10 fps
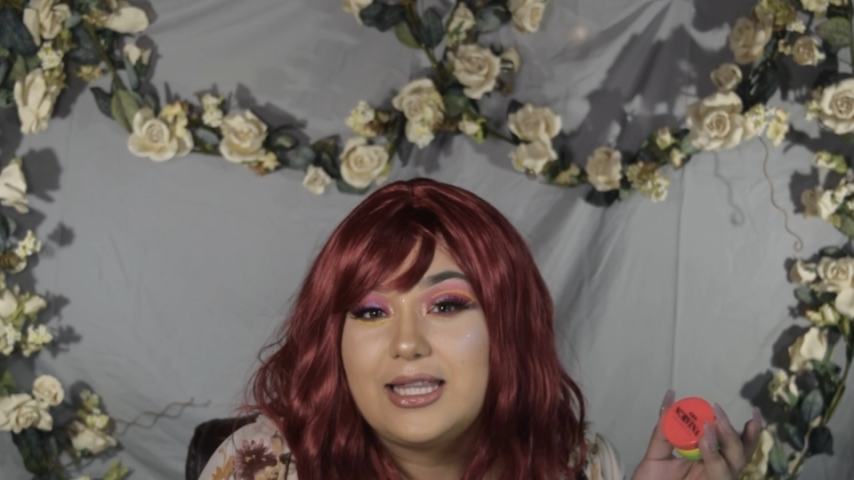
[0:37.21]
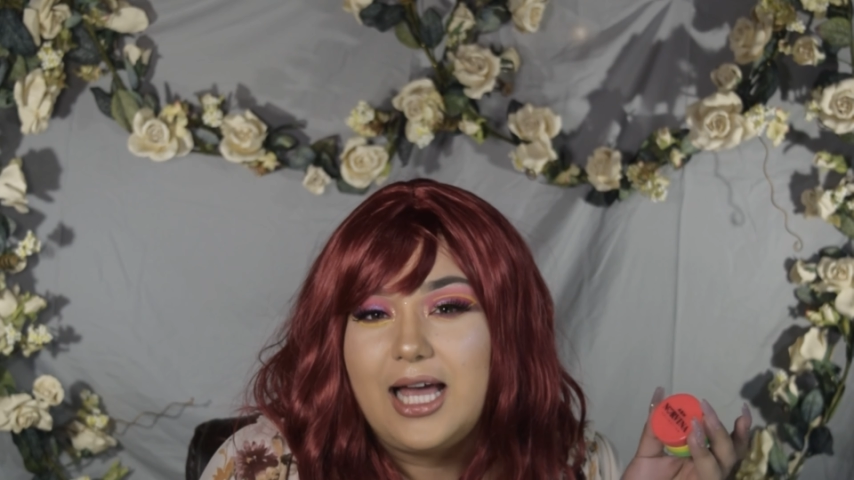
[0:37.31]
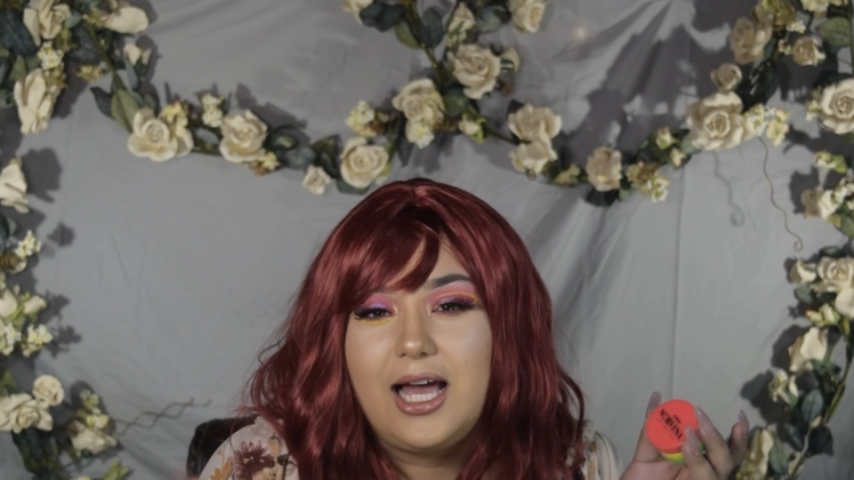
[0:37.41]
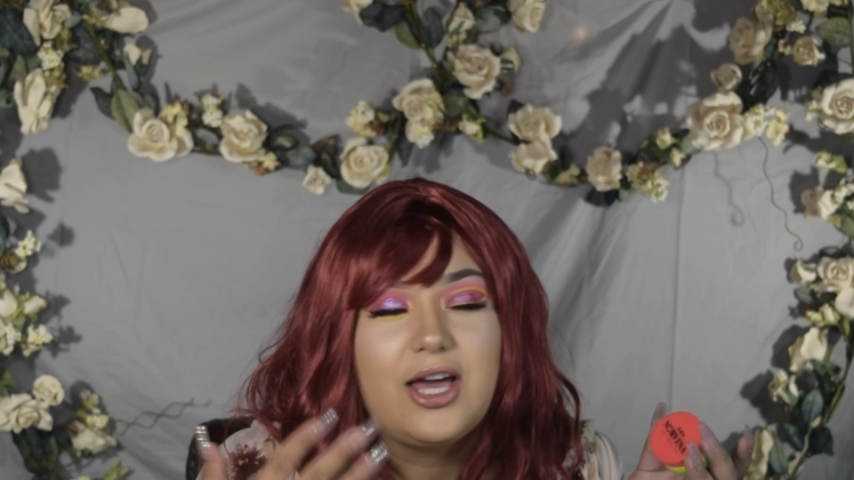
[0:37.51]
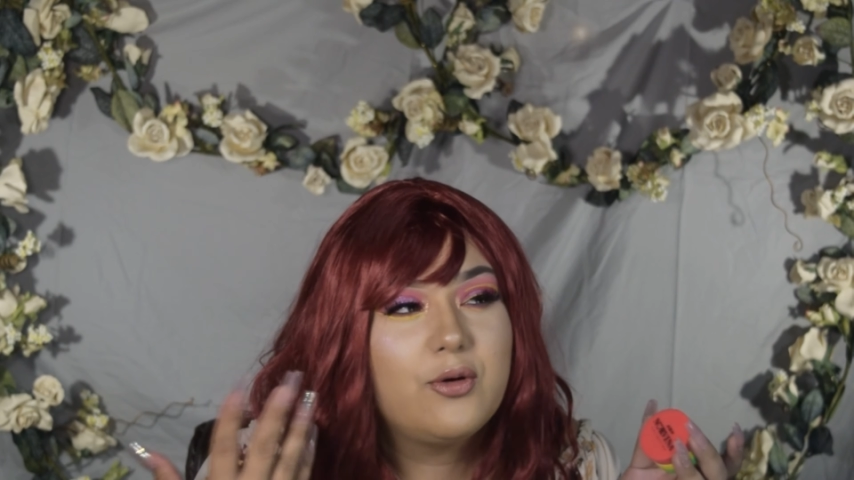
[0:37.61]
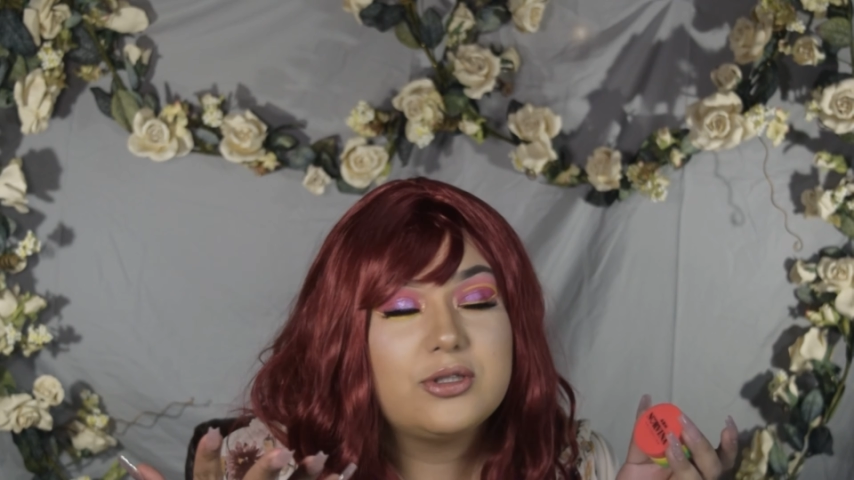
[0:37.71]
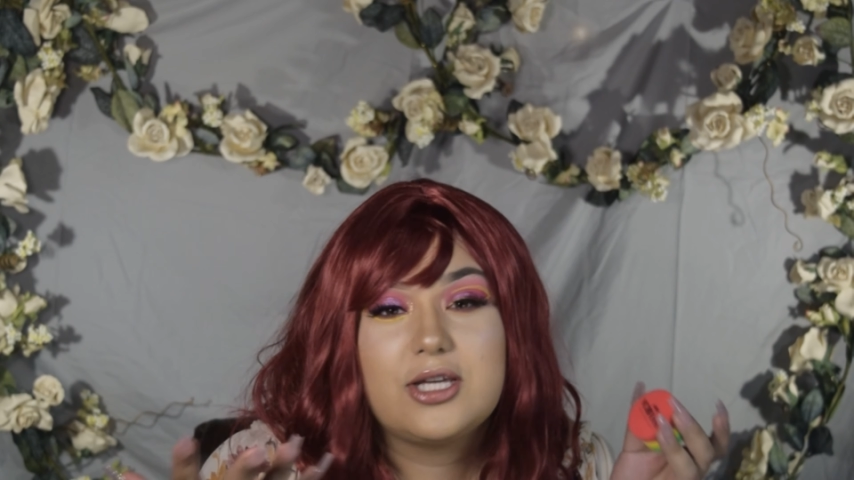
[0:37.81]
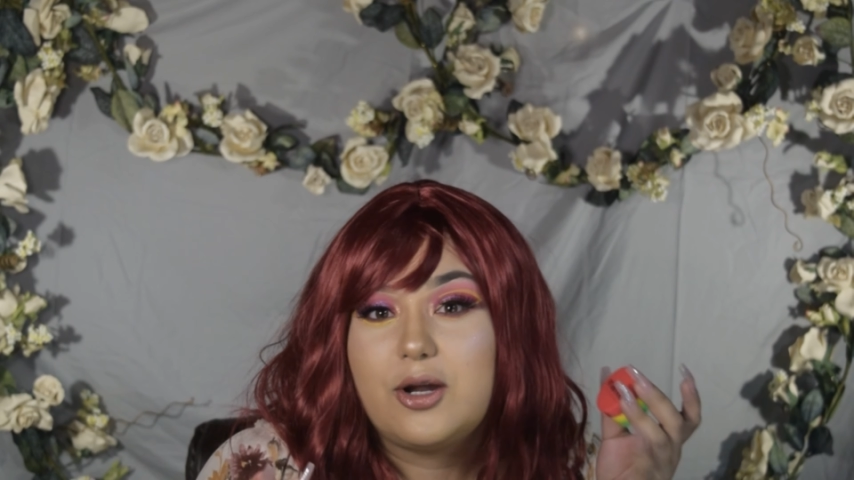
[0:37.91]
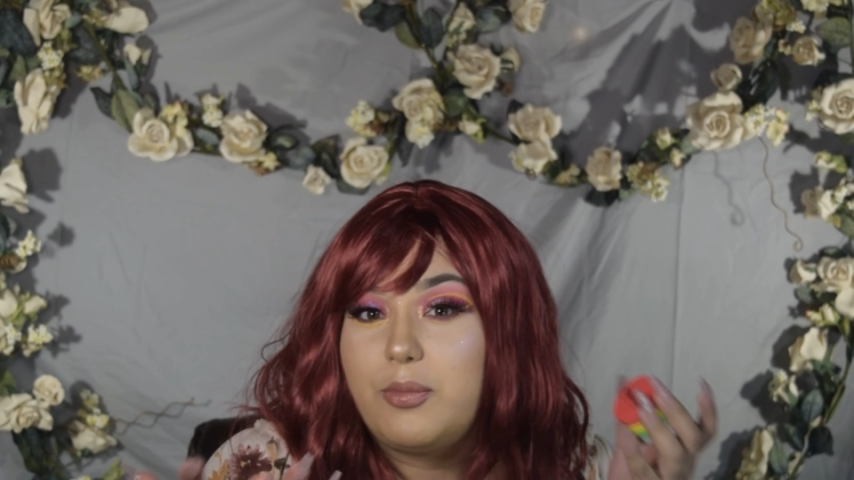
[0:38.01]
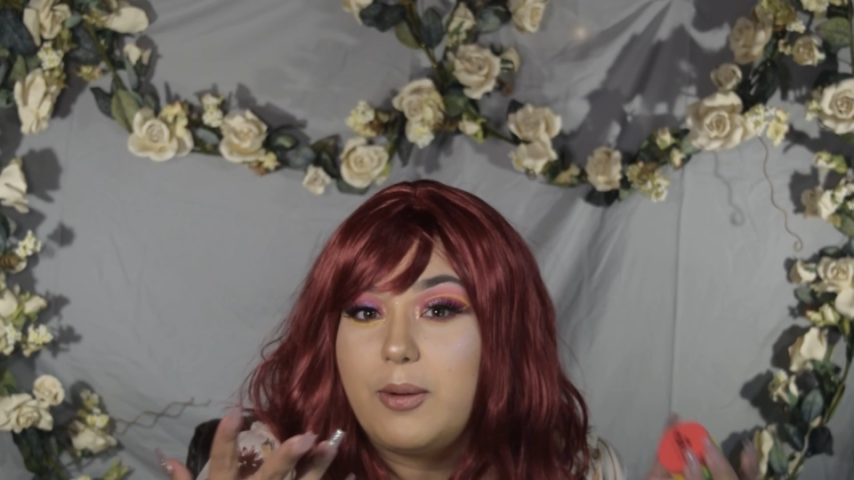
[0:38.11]
that, it was
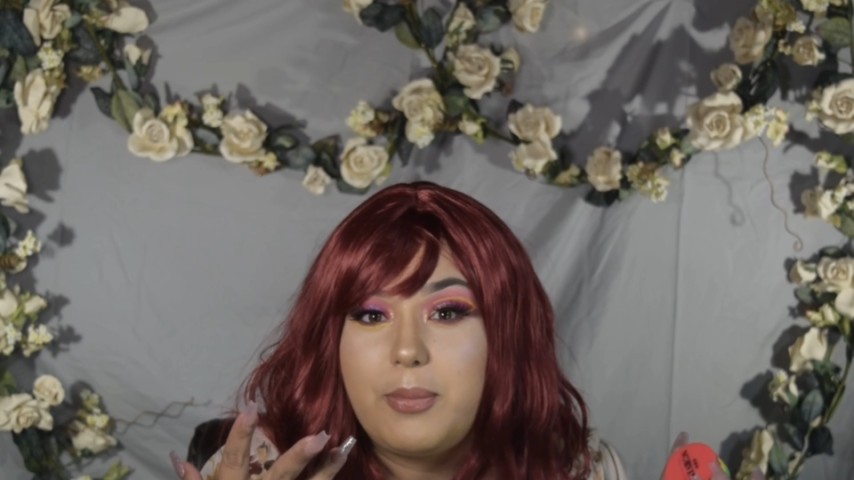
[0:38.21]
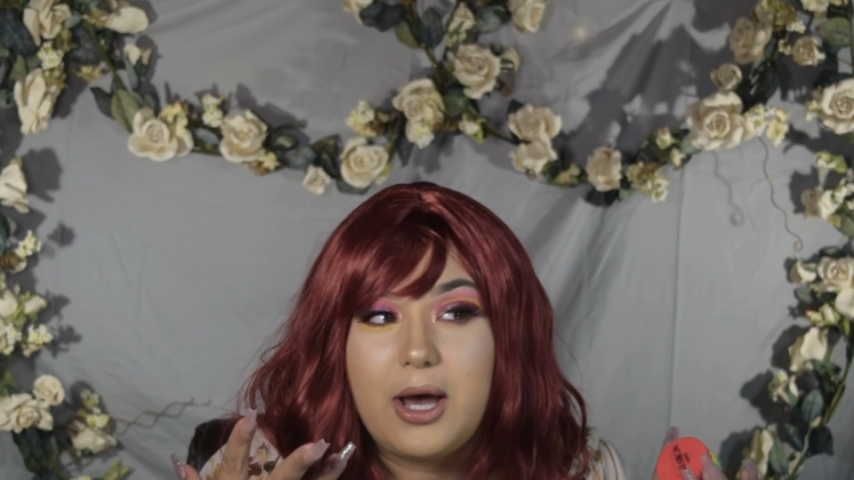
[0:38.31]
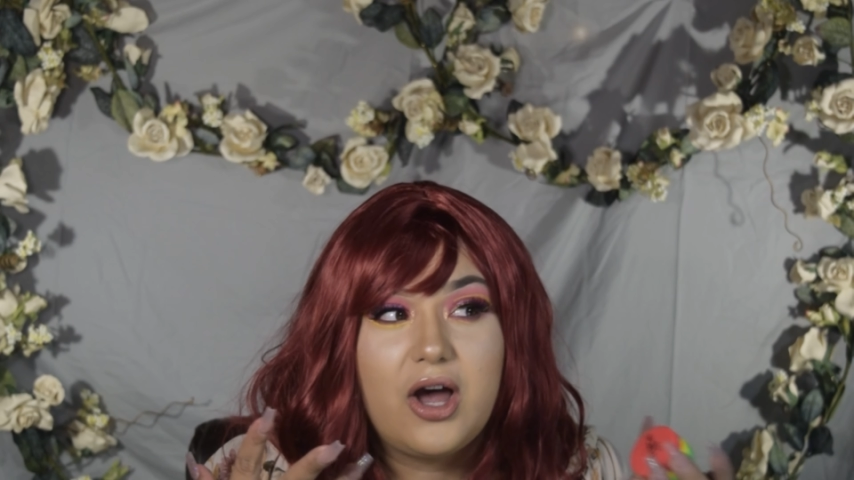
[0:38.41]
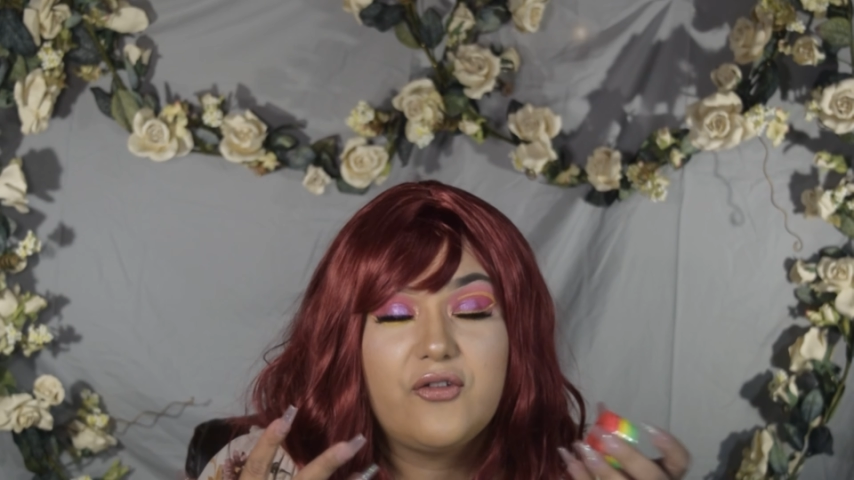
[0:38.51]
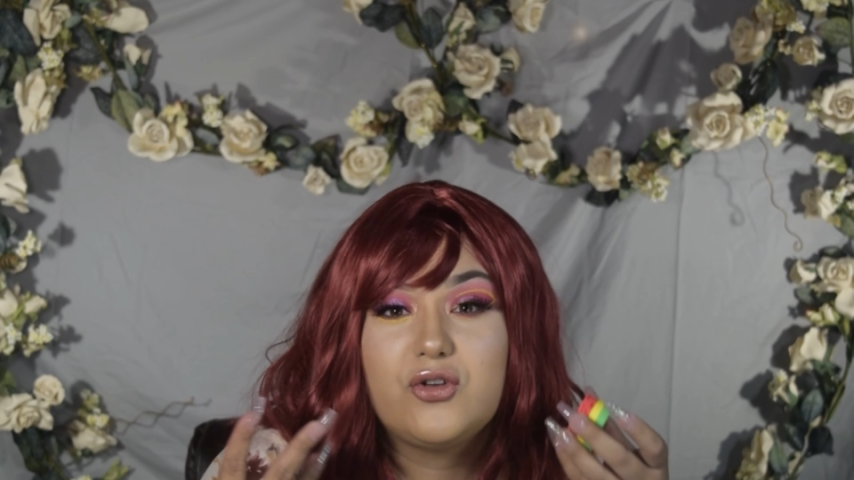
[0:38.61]
gonna pop out.